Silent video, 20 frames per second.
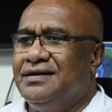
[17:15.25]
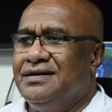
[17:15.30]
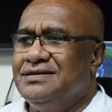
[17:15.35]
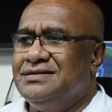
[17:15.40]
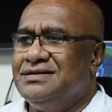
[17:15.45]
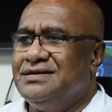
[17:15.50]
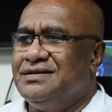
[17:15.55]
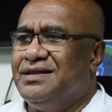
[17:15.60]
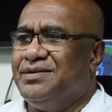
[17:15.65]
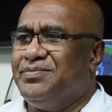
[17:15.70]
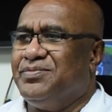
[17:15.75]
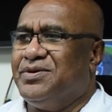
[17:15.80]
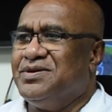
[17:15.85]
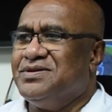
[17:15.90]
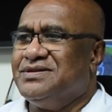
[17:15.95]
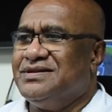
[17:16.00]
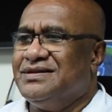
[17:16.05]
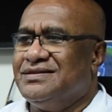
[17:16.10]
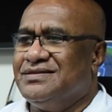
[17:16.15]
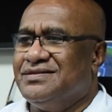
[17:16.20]
is in the
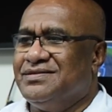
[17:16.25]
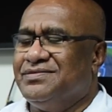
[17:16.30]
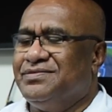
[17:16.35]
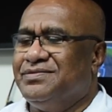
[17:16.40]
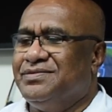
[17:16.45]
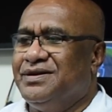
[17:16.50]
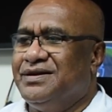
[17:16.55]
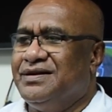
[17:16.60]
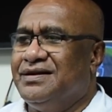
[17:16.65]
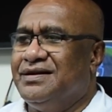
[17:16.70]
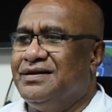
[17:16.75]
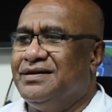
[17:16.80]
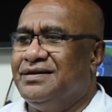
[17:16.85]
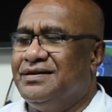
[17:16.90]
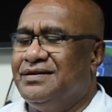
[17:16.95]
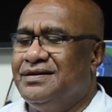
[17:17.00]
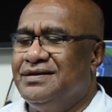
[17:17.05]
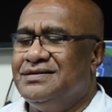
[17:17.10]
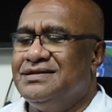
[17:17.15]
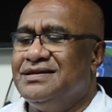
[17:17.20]
process of
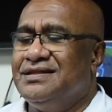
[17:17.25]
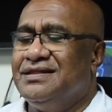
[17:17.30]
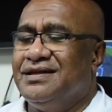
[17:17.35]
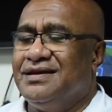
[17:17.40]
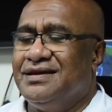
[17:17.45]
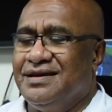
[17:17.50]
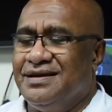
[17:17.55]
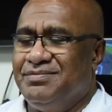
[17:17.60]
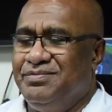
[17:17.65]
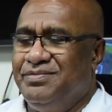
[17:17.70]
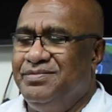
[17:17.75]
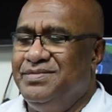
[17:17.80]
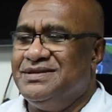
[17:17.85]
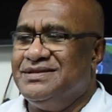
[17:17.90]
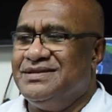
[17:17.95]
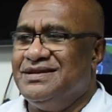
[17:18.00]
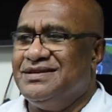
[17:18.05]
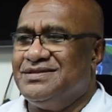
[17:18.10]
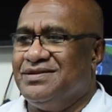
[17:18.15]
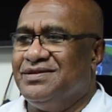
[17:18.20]
is in the
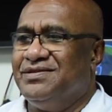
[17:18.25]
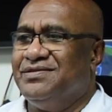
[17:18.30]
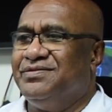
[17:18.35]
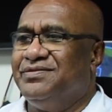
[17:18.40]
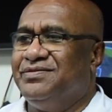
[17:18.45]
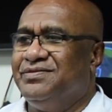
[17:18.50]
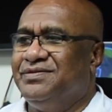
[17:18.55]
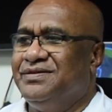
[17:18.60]
business of